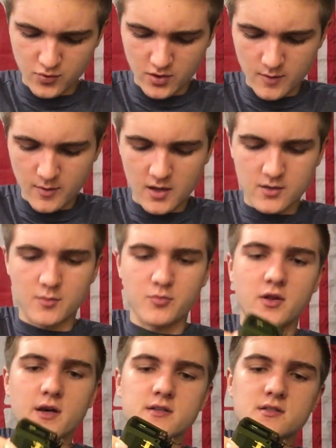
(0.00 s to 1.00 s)
pry back the
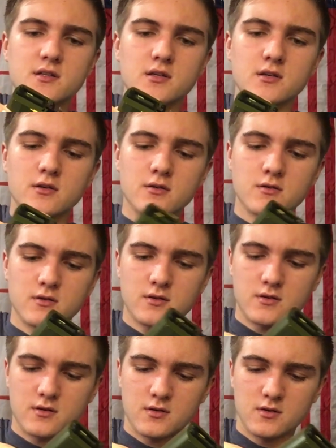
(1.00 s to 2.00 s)
plastic here.
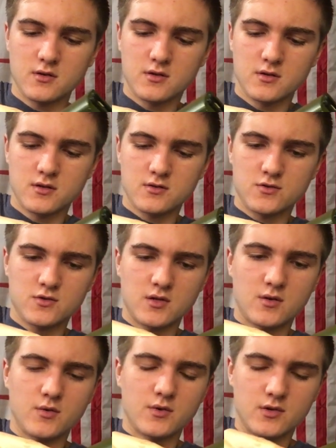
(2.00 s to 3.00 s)
Now
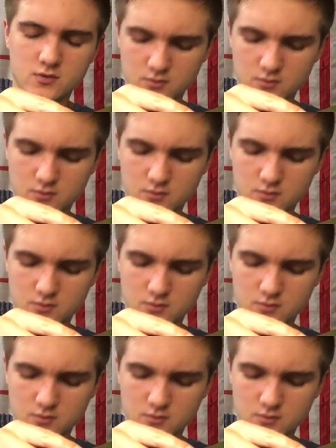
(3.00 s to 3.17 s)
we can,